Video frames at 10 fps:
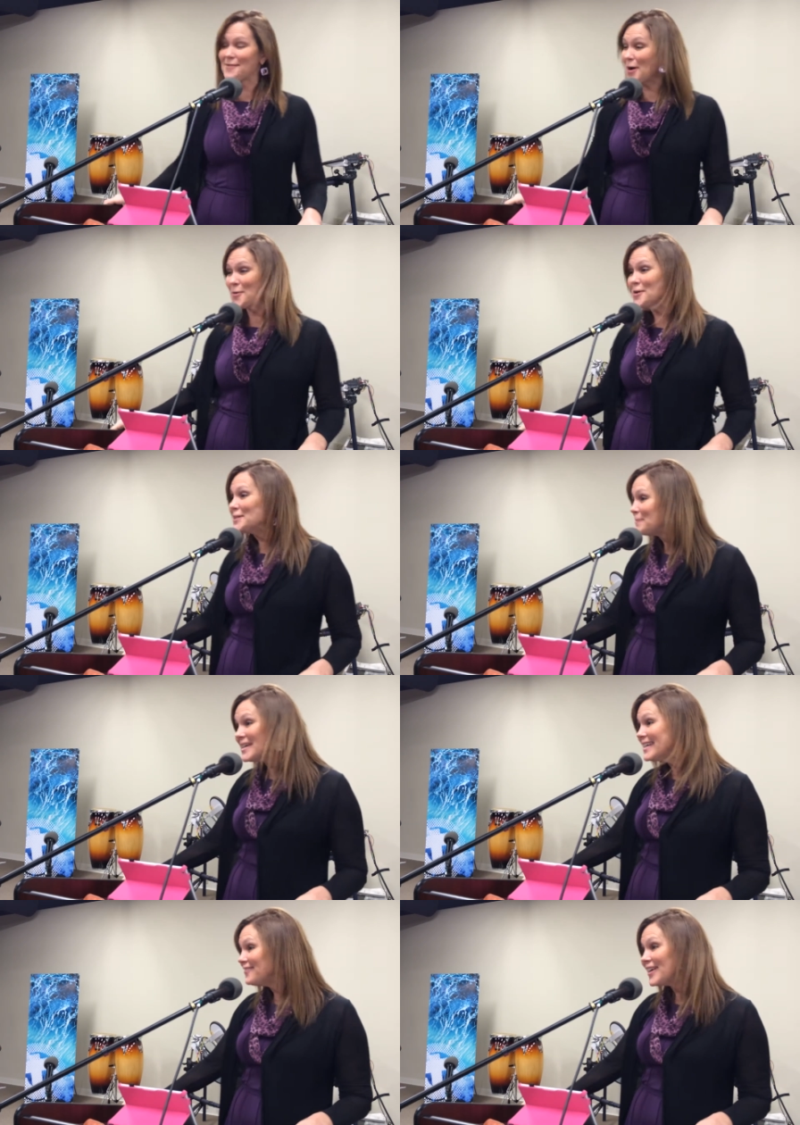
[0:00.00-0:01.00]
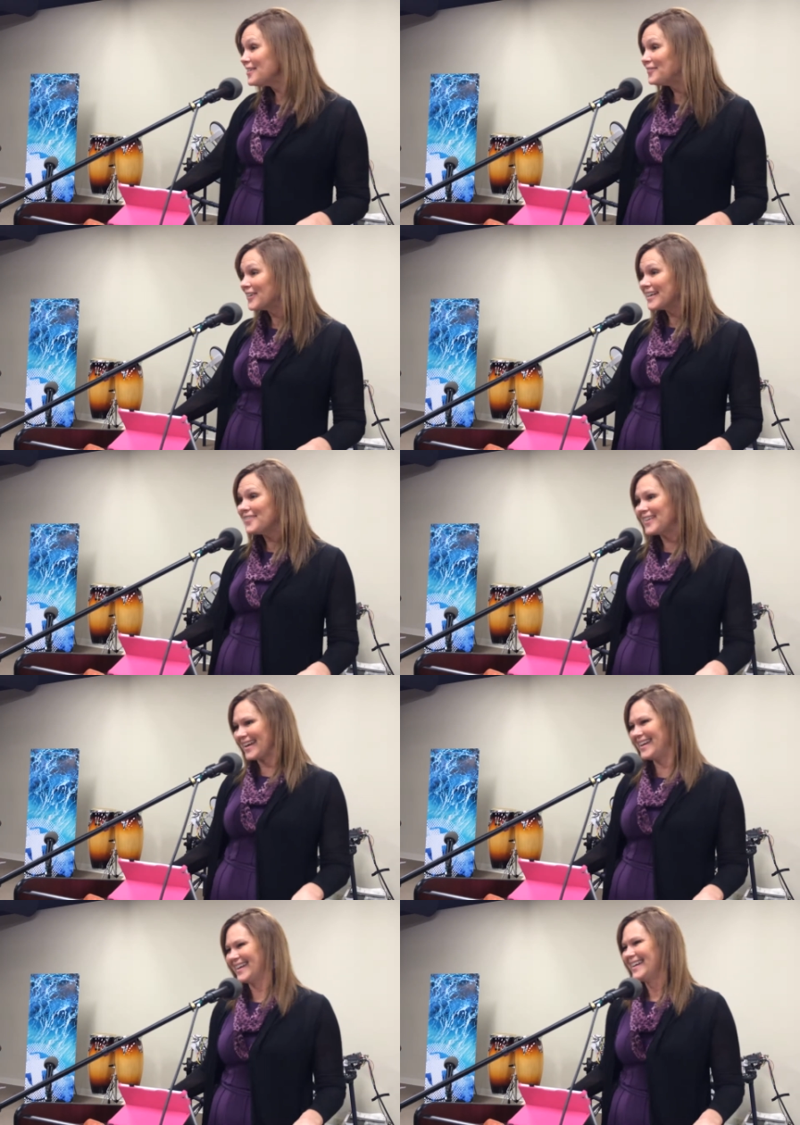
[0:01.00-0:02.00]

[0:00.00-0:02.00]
I've always been very forgiving.